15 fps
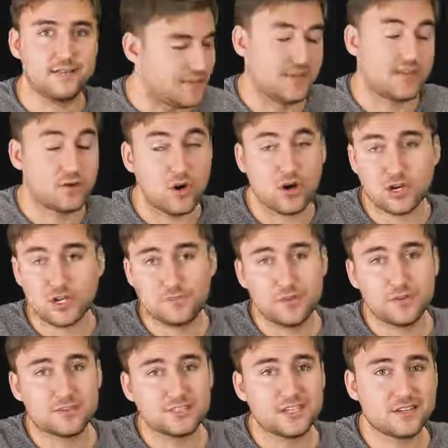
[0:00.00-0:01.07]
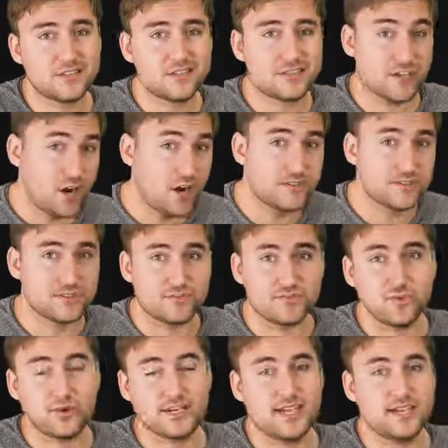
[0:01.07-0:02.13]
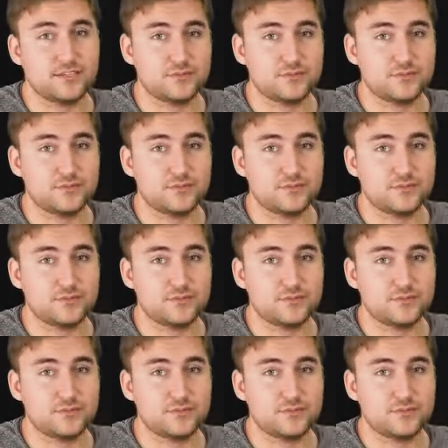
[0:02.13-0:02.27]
And there are computers out there that offer a 4K